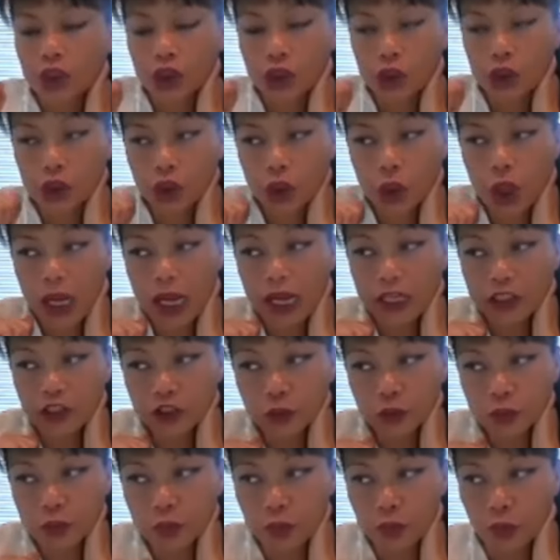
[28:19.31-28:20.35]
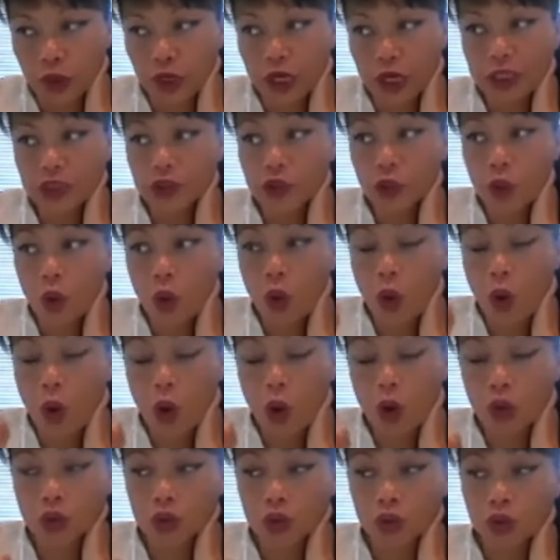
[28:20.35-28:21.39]
to express
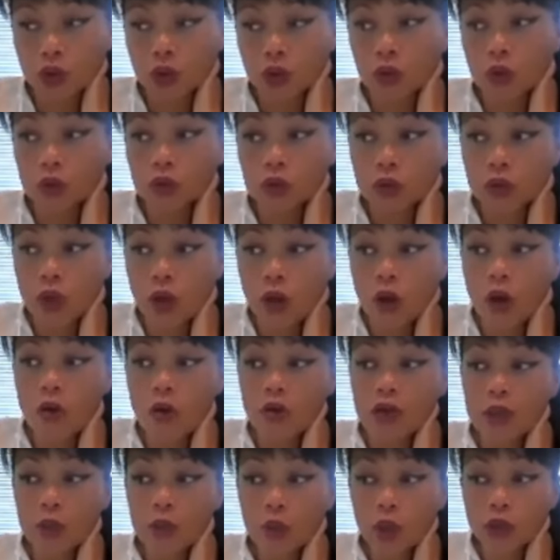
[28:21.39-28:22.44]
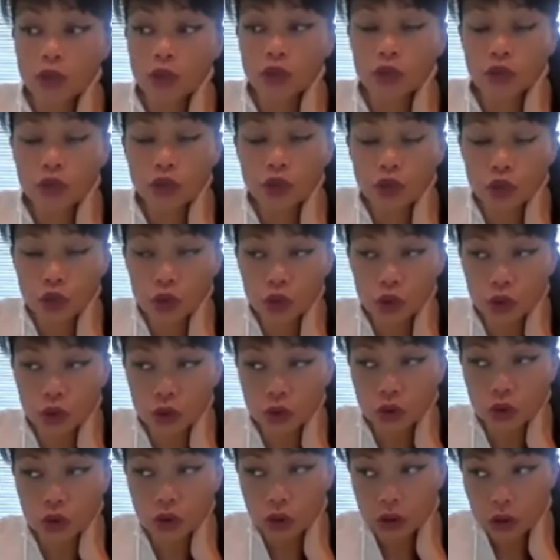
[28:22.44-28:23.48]
also not only what you
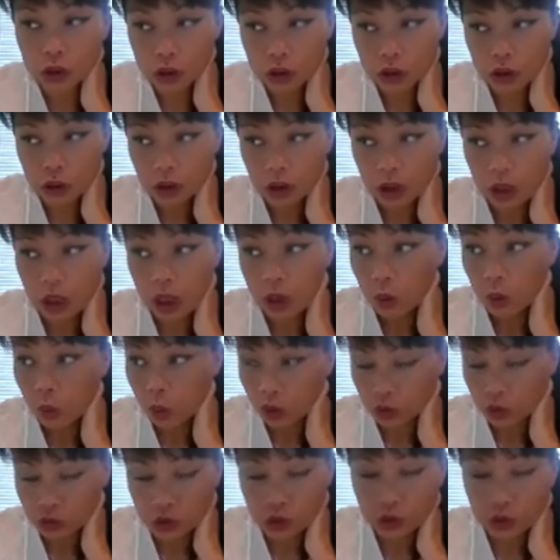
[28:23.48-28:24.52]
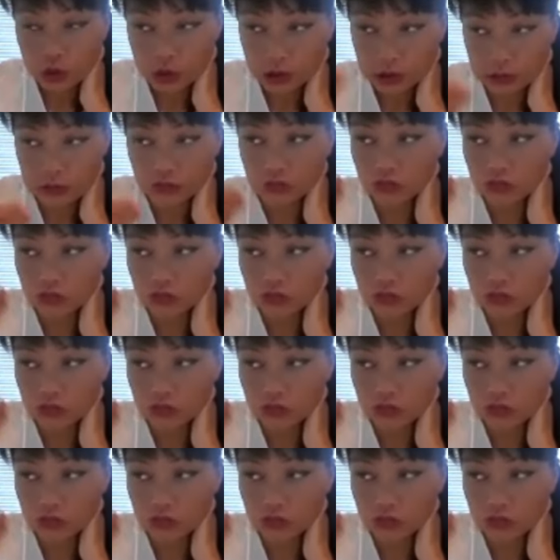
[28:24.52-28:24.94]
do what you